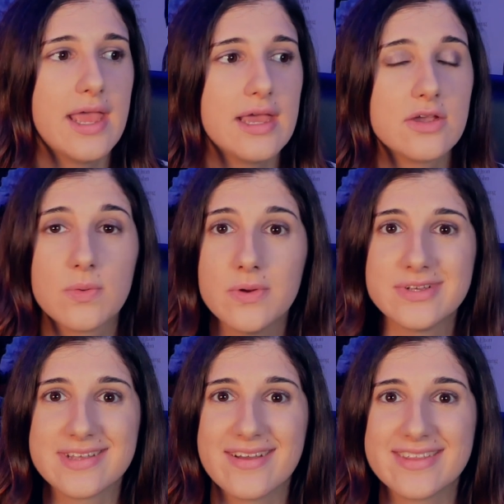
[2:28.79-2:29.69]
And
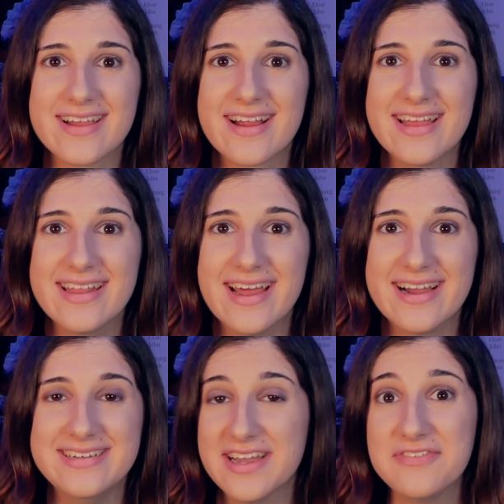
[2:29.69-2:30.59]
Corona's out there and
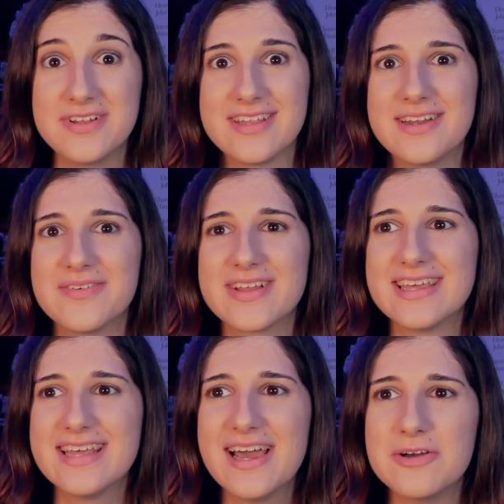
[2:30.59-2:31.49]
I definitely don't want to
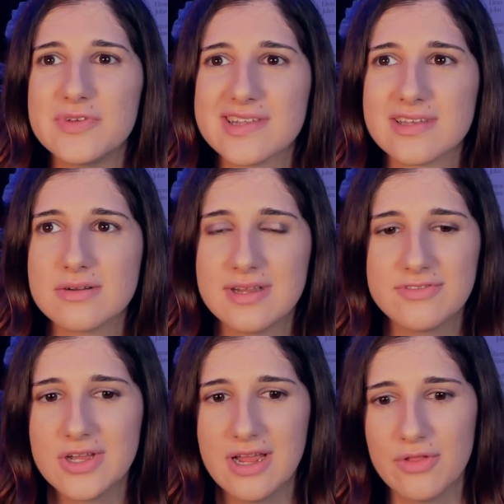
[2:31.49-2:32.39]
get that because I don't
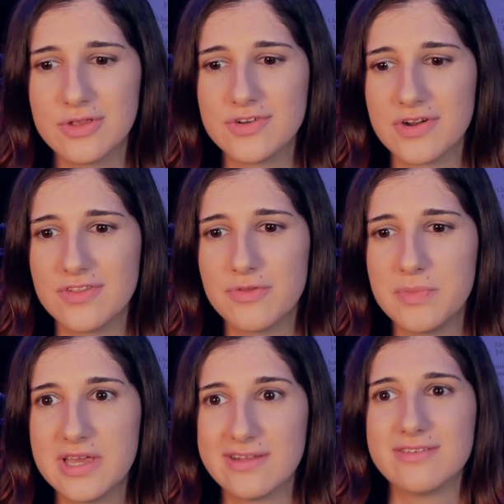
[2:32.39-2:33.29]
have good health insurance
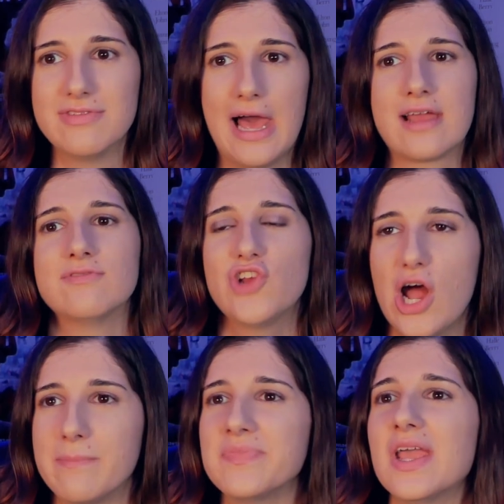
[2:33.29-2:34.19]
because of lack of job.